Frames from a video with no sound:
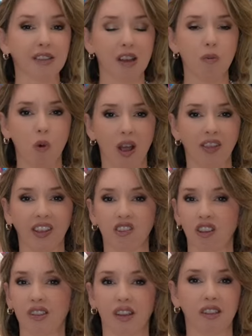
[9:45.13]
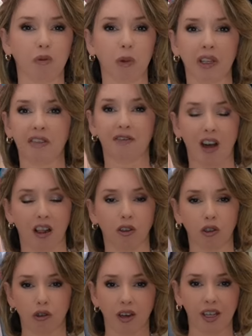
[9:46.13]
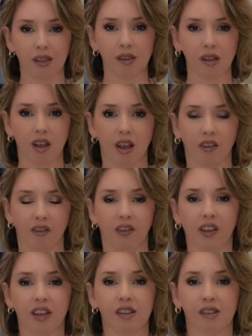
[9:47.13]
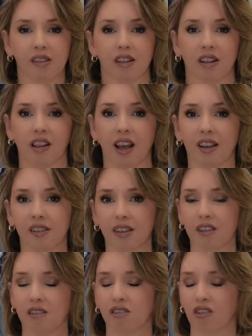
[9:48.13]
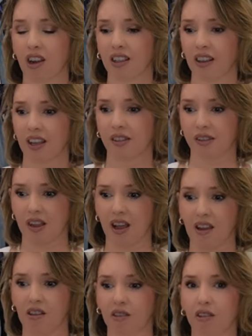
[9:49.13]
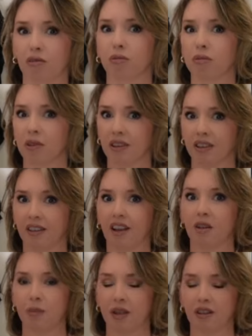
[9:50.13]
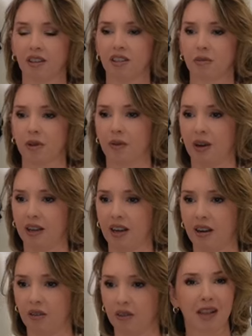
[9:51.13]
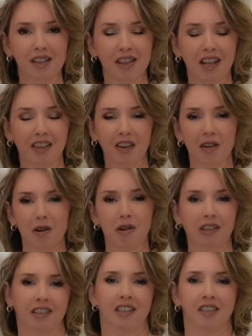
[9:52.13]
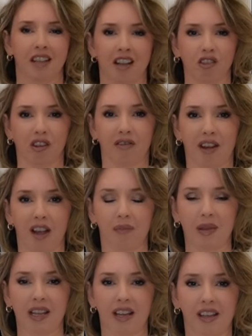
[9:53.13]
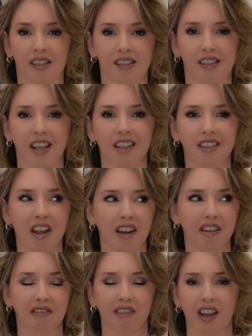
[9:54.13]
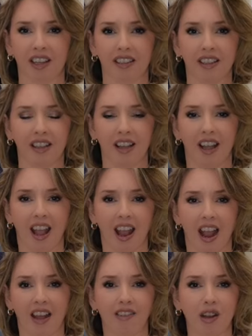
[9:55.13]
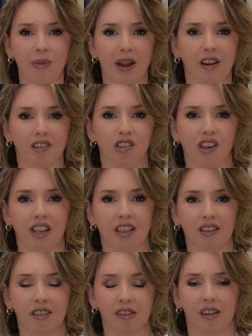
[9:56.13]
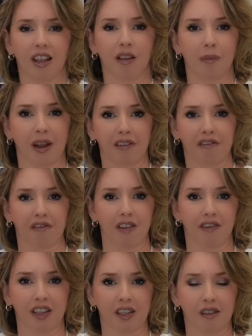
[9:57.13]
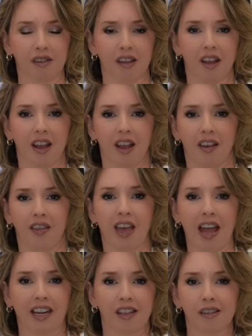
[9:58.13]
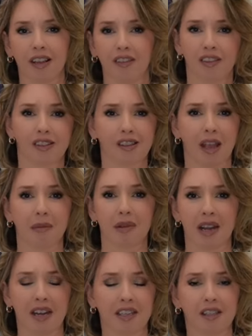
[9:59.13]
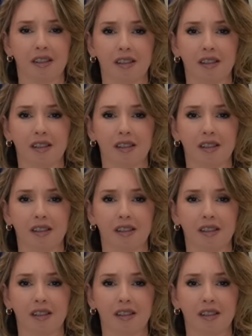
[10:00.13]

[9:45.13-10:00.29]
someone that just doesn't really follow trends, this classic straight leg style is really appealing to me right now. Plus I get that whole nostalgic vibe because it's kind of fun having a pair of jeans in my 50s that is in the same cut and